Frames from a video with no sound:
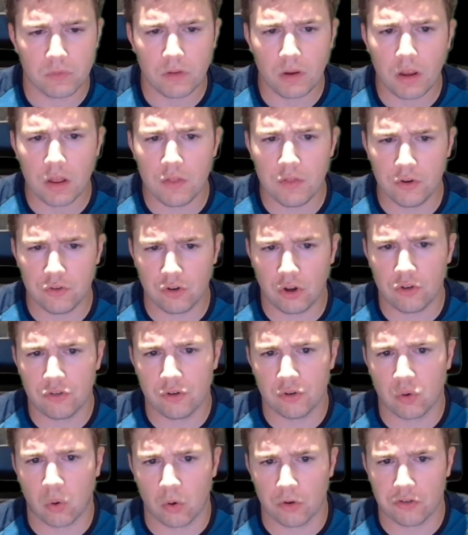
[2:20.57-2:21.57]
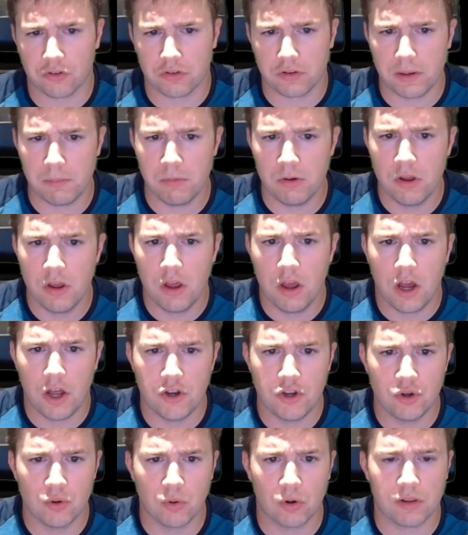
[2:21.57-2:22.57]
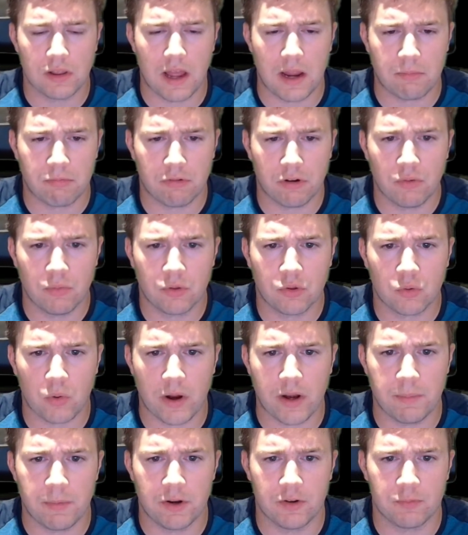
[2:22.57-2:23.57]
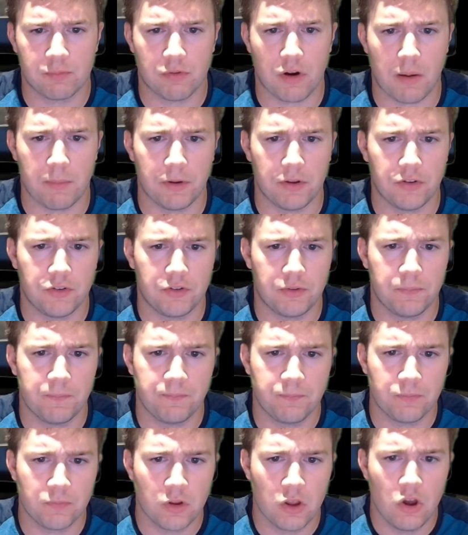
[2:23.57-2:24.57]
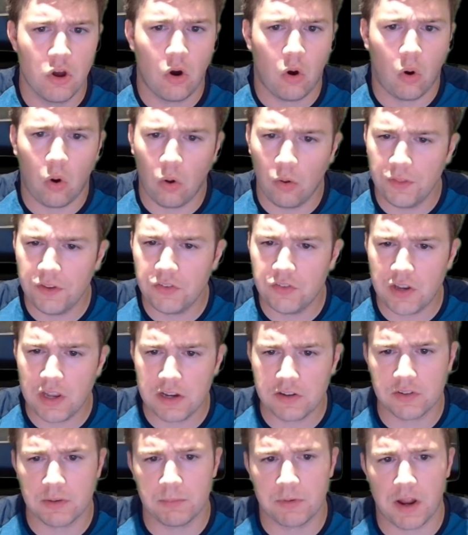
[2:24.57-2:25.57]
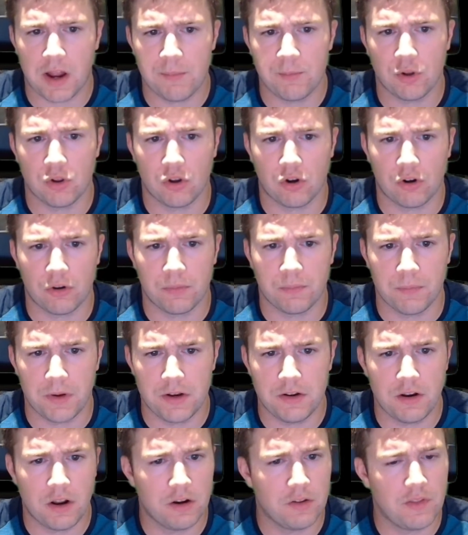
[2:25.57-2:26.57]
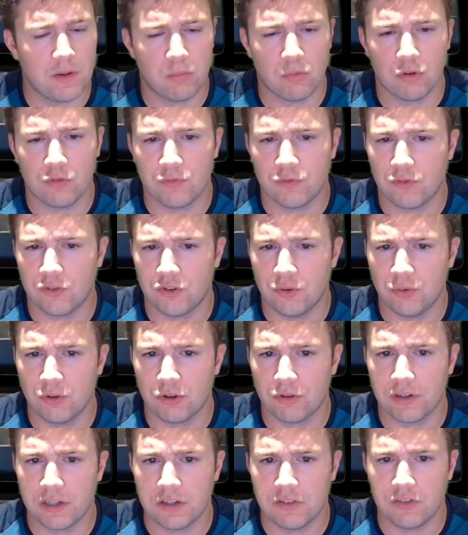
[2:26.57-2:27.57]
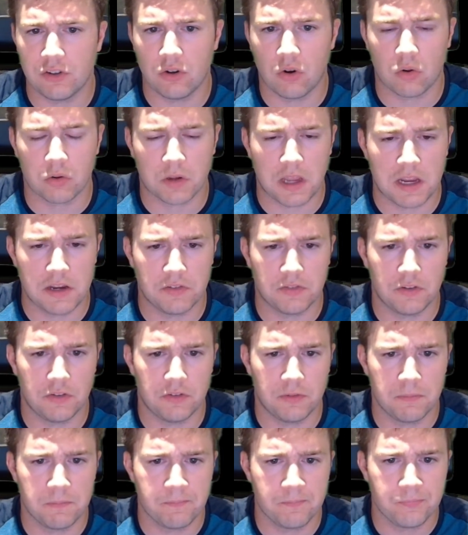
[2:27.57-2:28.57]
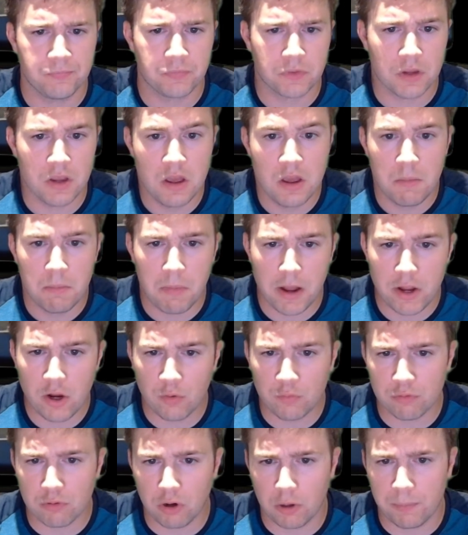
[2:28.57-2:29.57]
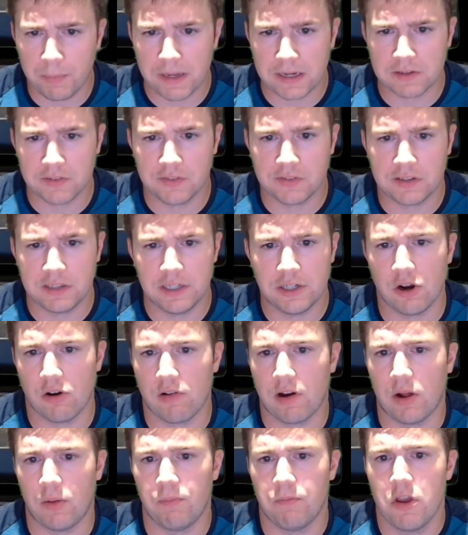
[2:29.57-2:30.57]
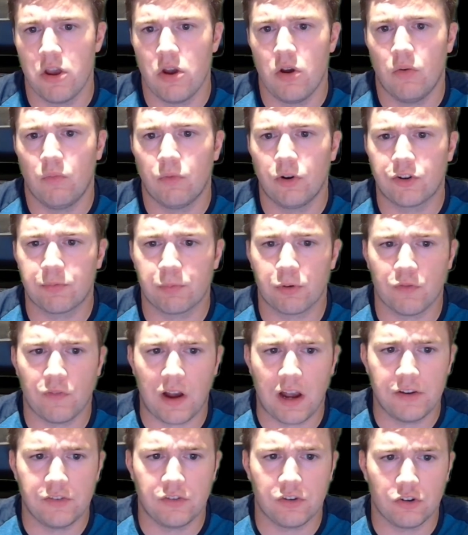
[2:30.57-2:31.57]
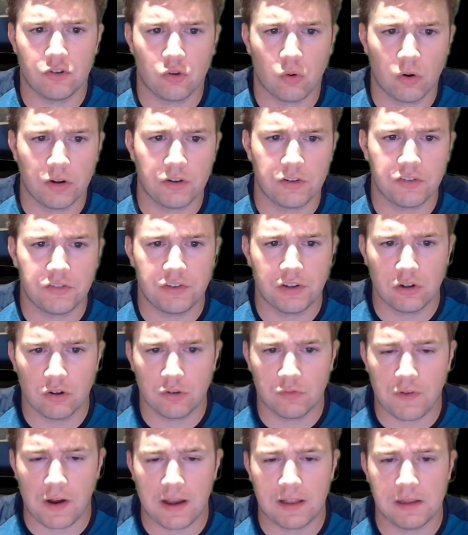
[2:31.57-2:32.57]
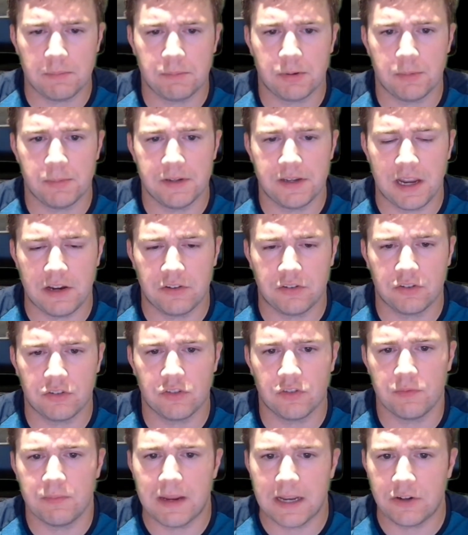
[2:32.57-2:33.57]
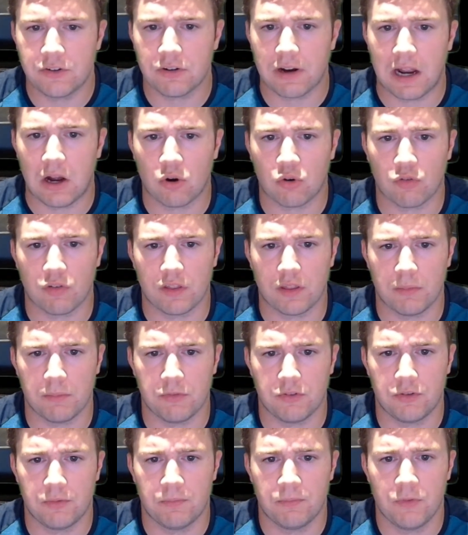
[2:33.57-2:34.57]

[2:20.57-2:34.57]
There's also TorchLib, a newer library with quite a bit of promise. All these take some time to learn, and none of them will suit your needs in all cases. My overall pick is CleanRL, which provides short, single-file implementations of major algorithms.